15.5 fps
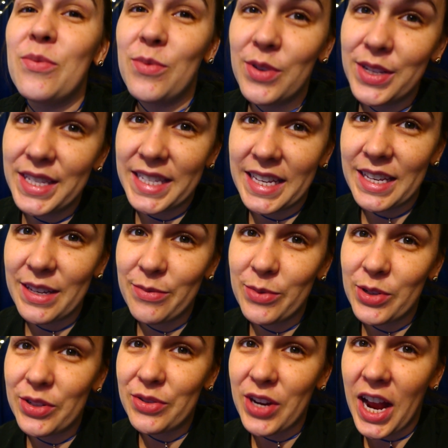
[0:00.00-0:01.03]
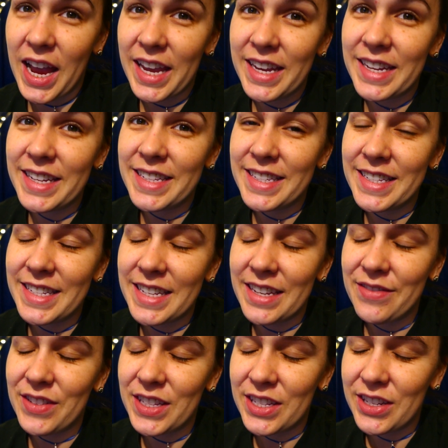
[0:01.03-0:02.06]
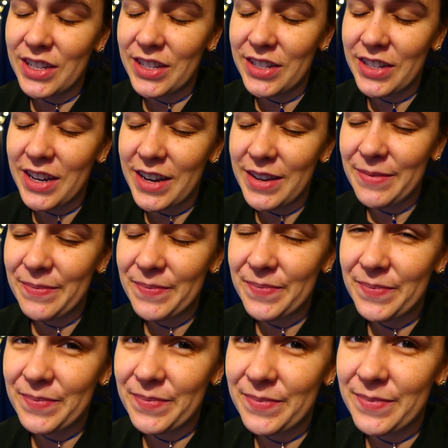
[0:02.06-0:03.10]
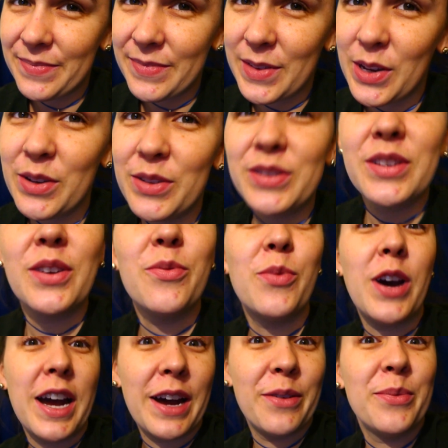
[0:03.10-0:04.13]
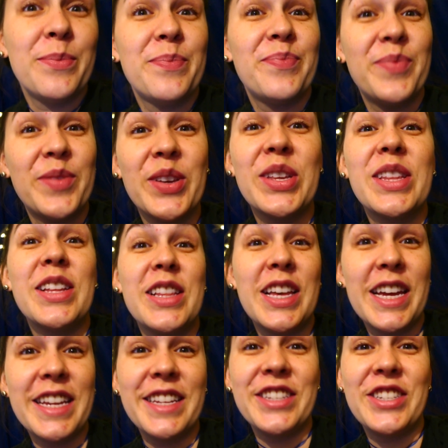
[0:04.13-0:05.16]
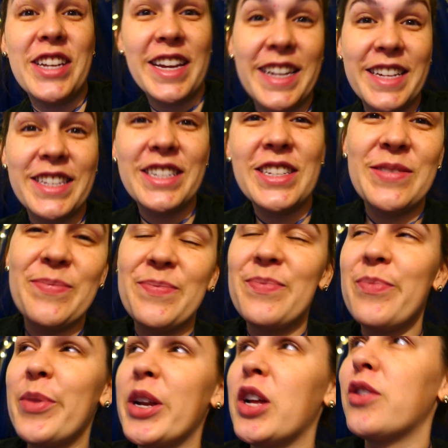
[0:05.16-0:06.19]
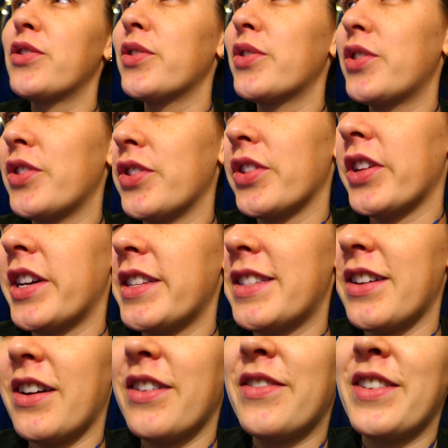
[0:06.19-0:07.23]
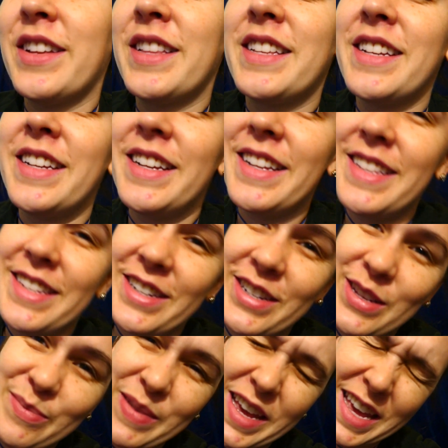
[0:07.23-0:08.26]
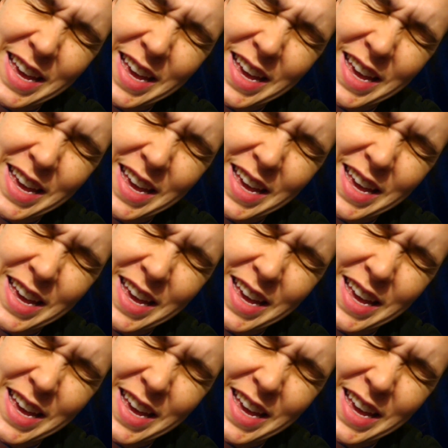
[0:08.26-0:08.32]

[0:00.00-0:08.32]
We'll see. We'll try it and see if it's good or not. Also, wow. Look at the lighting change. But also turn the lights off. It's hurting my